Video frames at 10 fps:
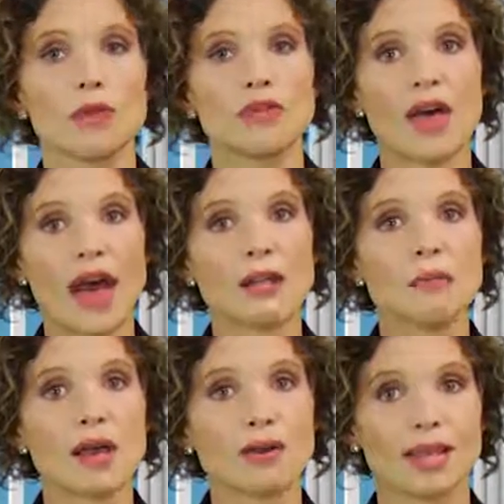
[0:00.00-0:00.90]
That
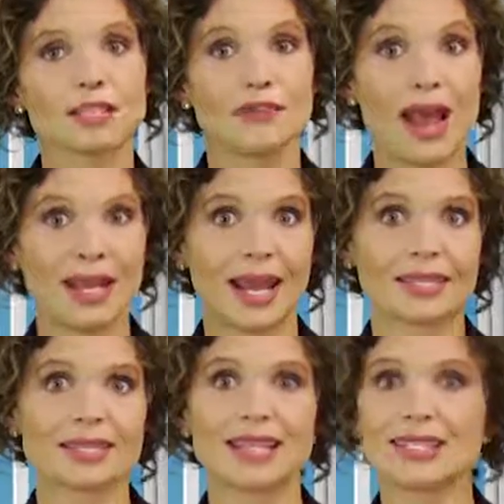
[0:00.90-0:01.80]
amount gets
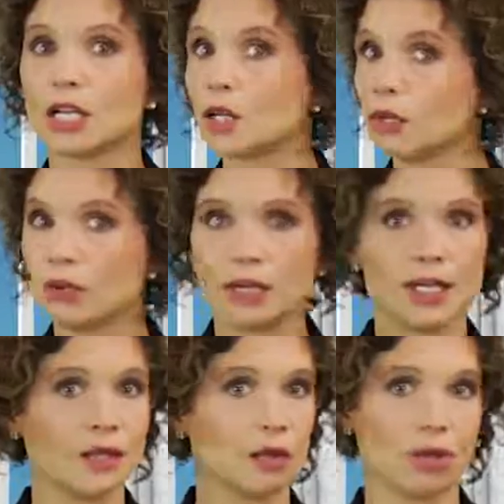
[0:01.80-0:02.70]
financed. That's included
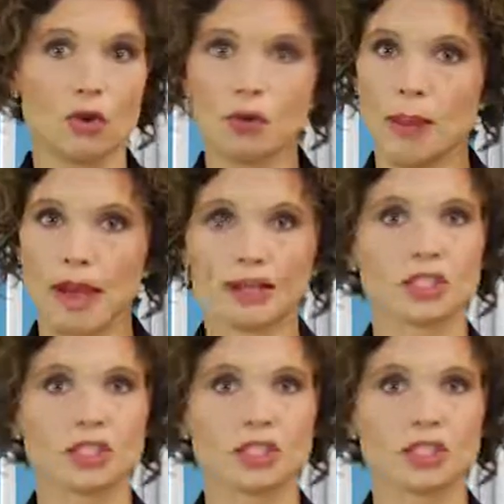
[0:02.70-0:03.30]
in their loan amount.